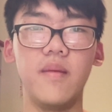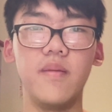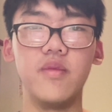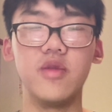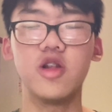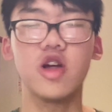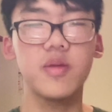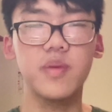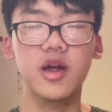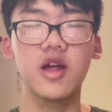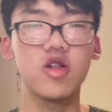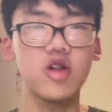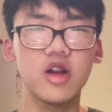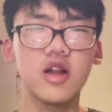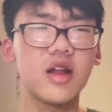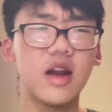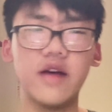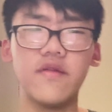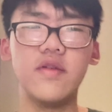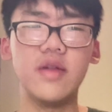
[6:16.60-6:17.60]
just because she
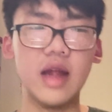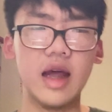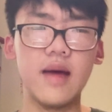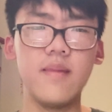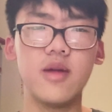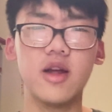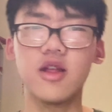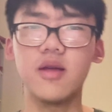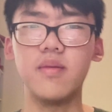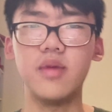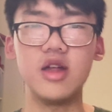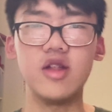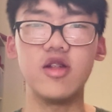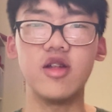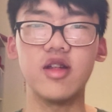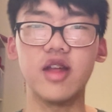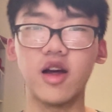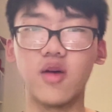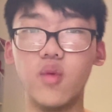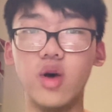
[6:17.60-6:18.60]
doesn't have a name doesn't mean
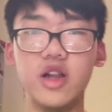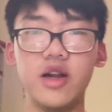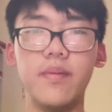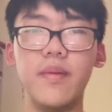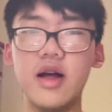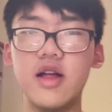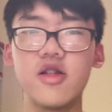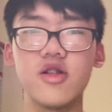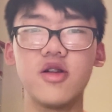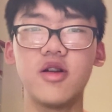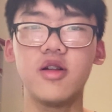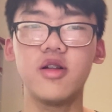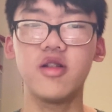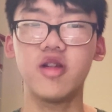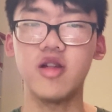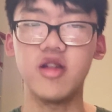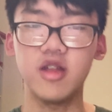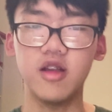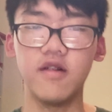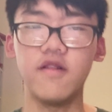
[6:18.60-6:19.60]
she's like one dimensional.
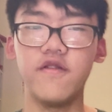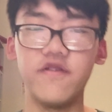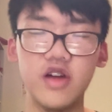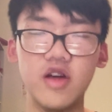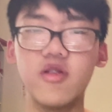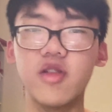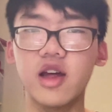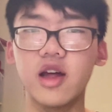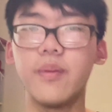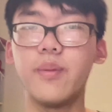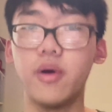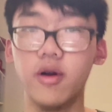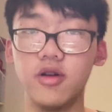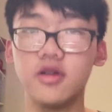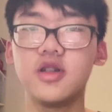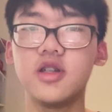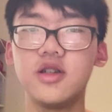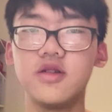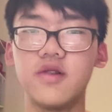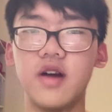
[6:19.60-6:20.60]
She still feels like a
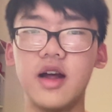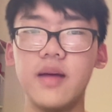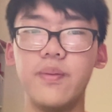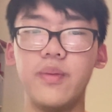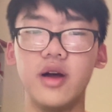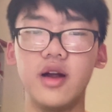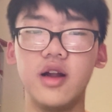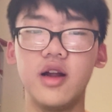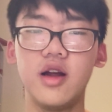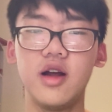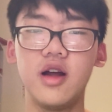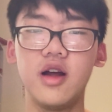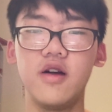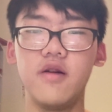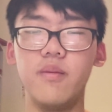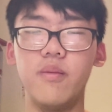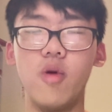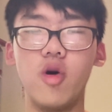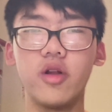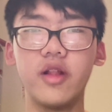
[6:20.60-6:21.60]
person, right? But
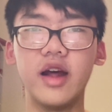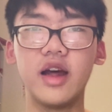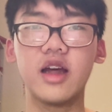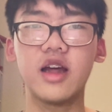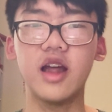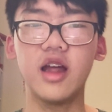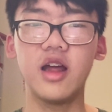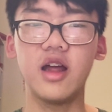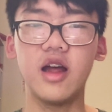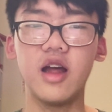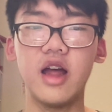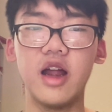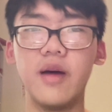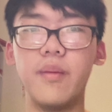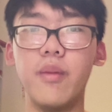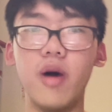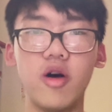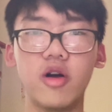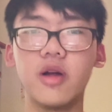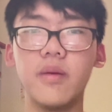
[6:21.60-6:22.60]
more like an
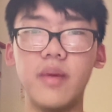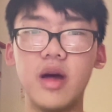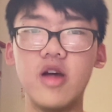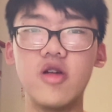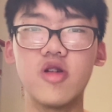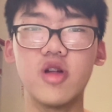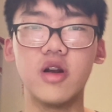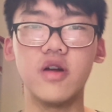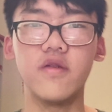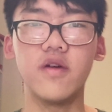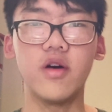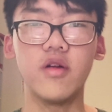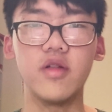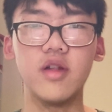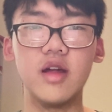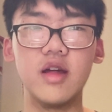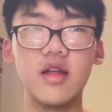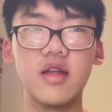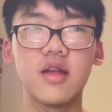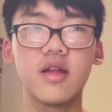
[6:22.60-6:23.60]
amalgamation of all
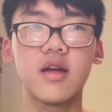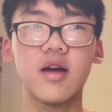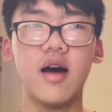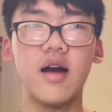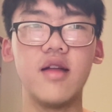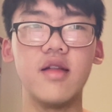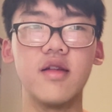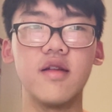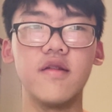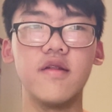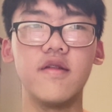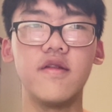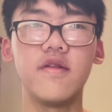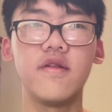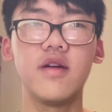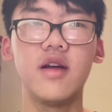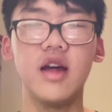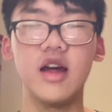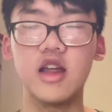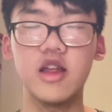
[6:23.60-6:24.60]
these kinds of
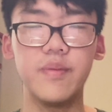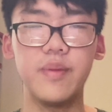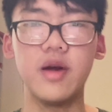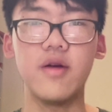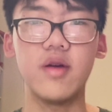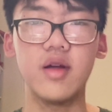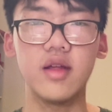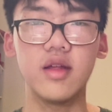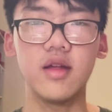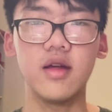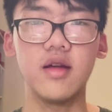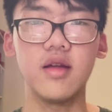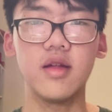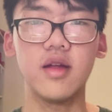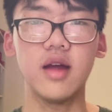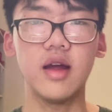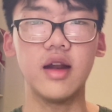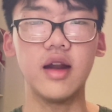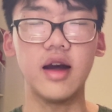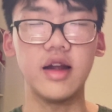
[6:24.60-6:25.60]
experiences
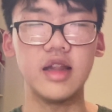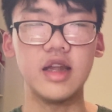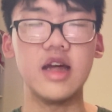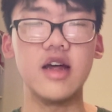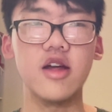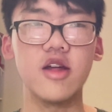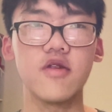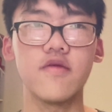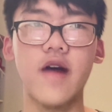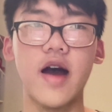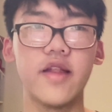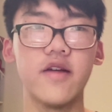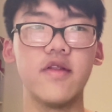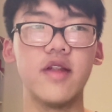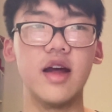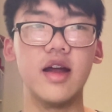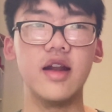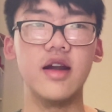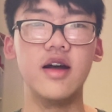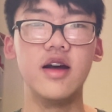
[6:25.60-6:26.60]
and ideas rather
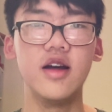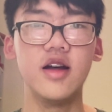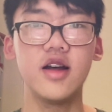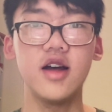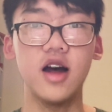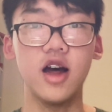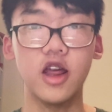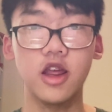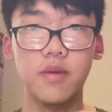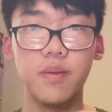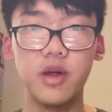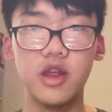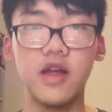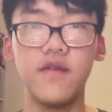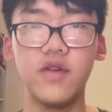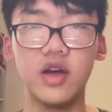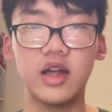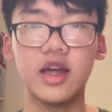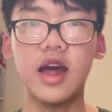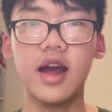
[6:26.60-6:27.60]
than a
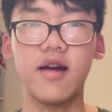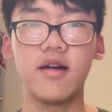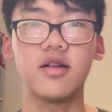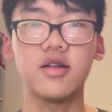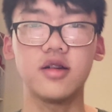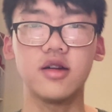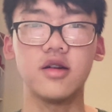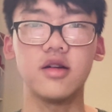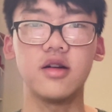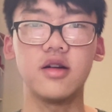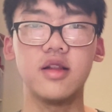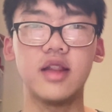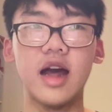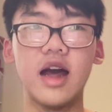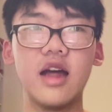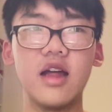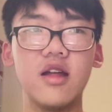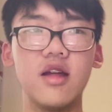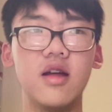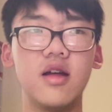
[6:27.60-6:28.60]
specific character
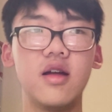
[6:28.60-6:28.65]
that